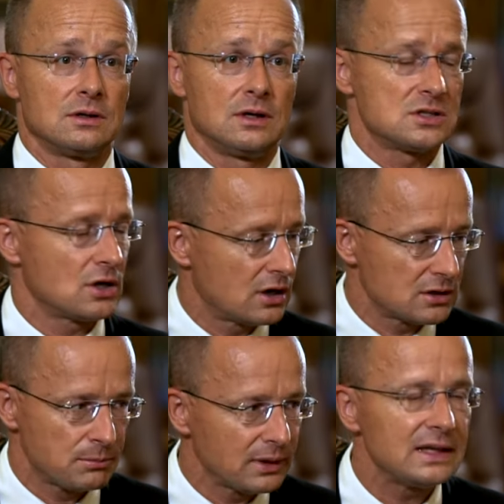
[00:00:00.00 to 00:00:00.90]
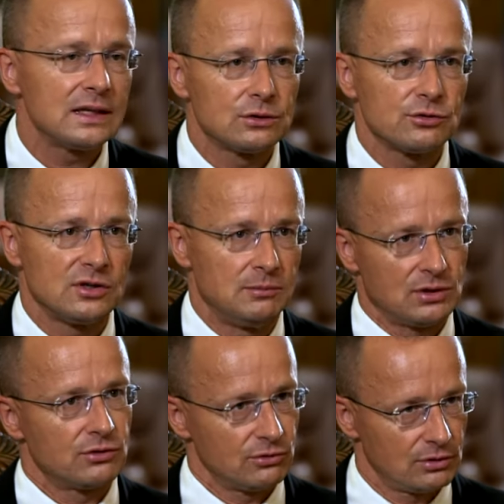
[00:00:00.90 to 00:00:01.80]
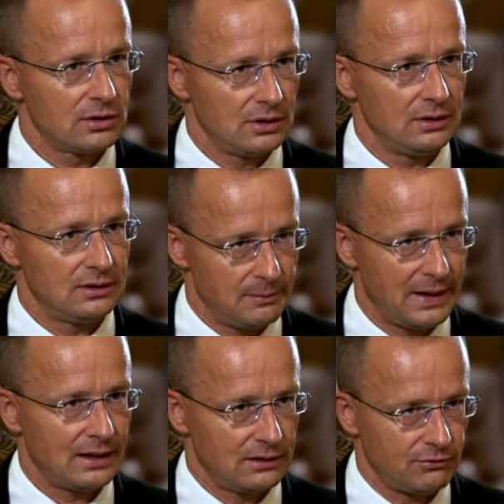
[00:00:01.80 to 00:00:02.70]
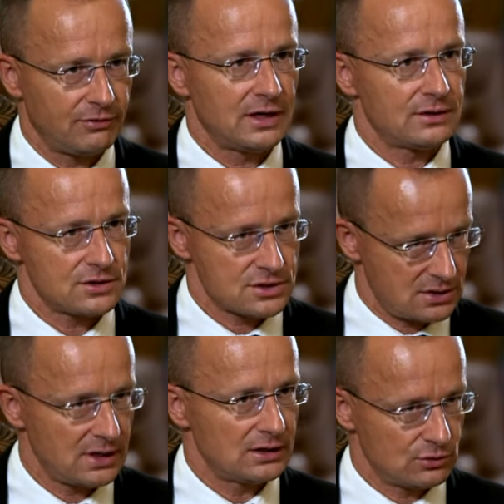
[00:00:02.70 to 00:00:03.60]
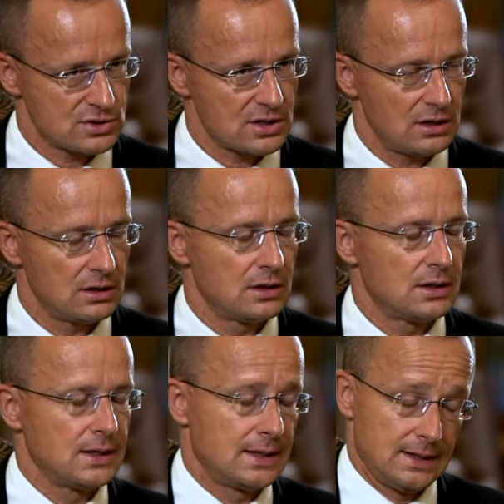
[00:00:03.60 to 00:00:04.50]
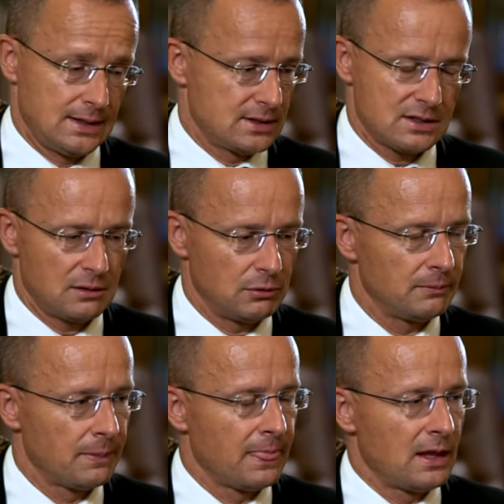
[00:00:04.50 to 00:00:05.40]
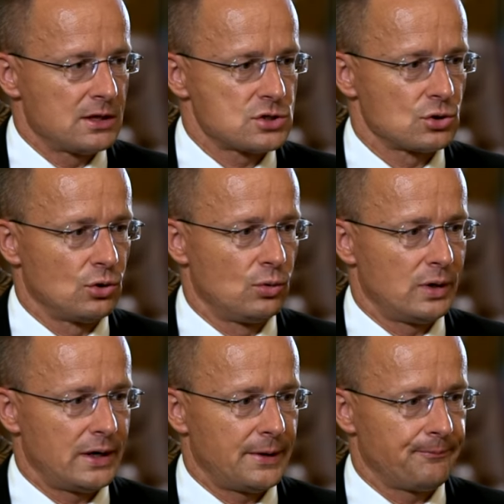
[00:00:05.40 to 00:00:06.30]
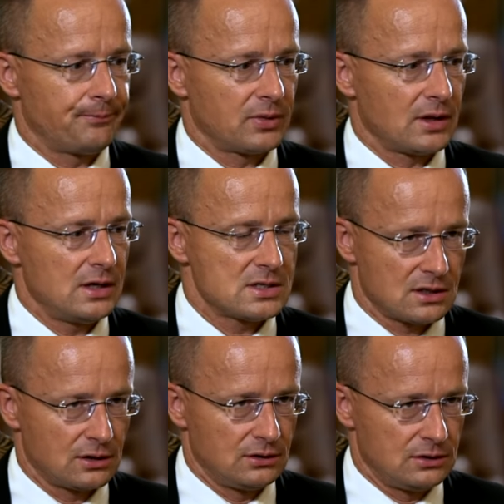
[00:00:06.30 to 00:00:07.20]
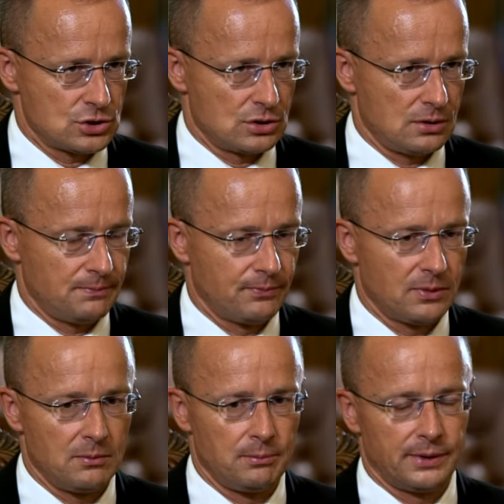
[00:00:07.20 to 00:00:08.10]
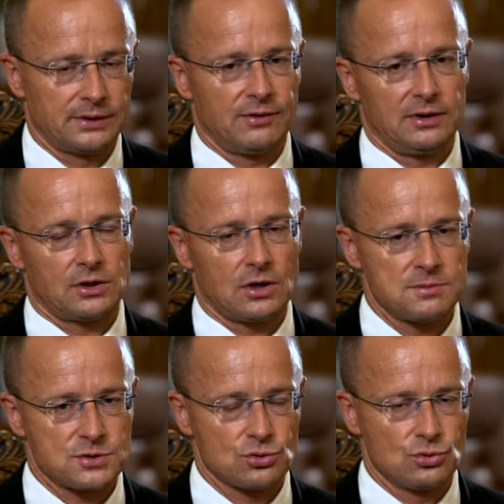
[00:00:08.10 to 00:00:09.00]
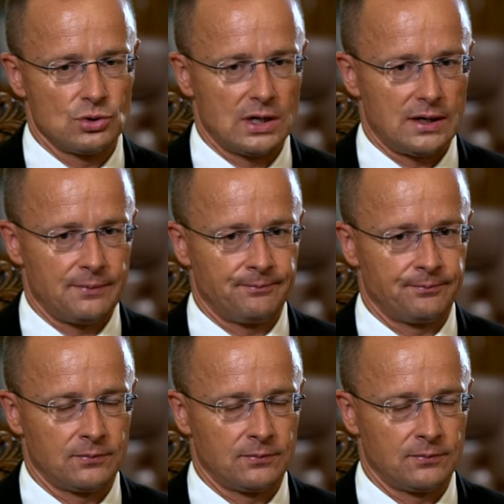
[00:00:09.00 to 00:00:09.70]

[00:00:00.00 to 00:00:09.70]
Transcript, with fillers: It's hard bleeding to see because, you know, the, the men, the fathers had to stay. Terrible. So um, it's unconditional. But when it comes to um,